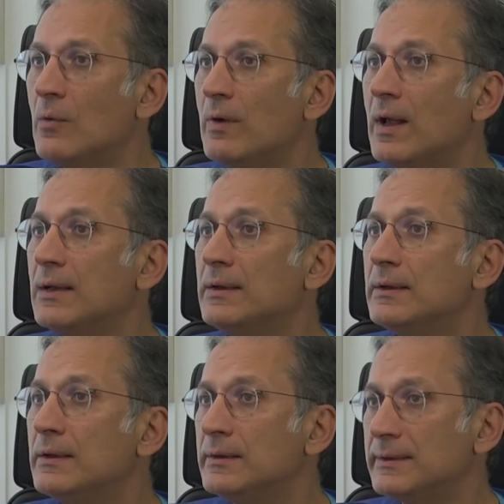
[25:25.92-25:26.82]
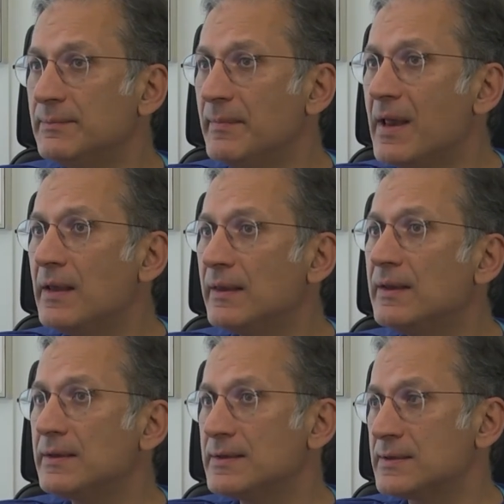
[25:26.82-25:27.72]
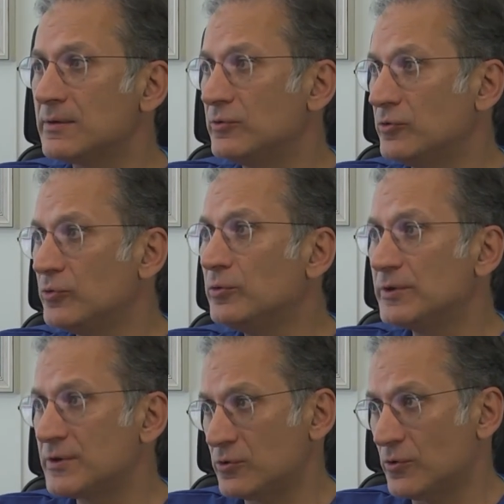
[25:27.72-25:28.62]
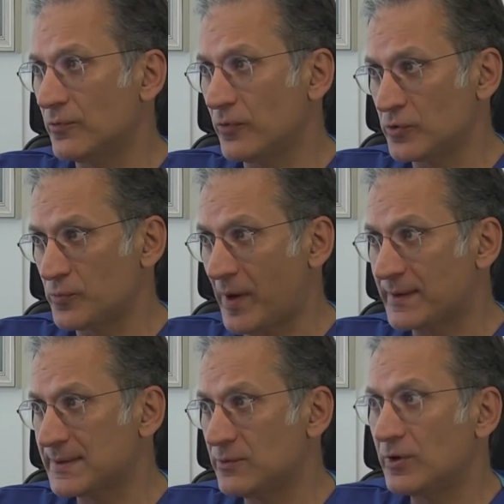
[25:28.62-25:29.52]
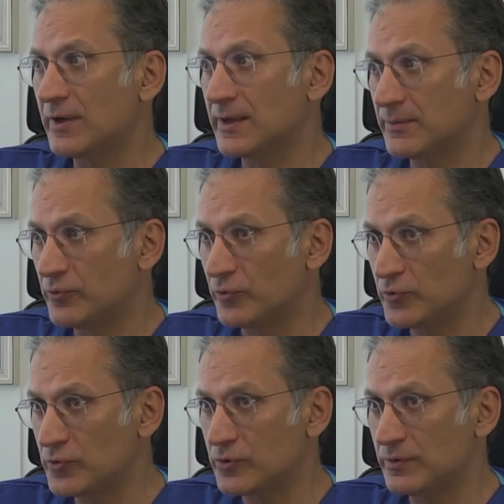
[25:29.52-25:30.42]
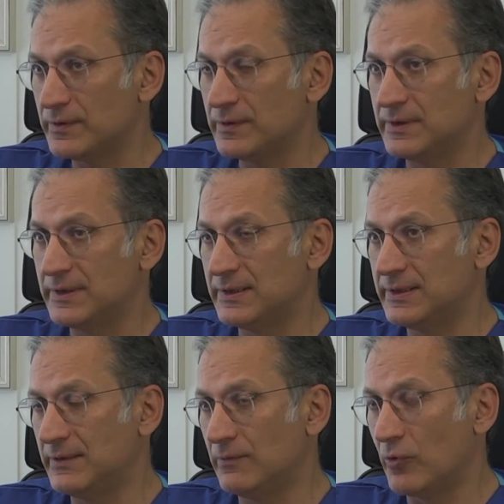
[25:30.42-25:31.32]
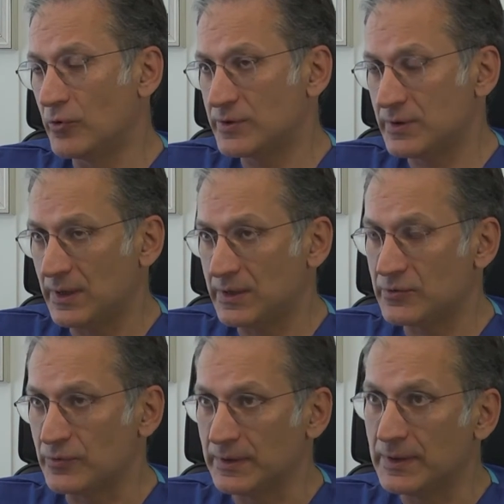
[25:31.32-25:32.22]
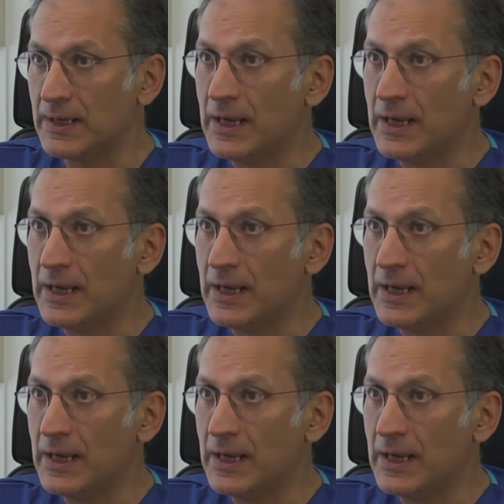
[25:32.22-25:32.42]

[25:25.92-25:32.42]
Well, the main thing is you lose your voice box. You cannot produce the real voice actually.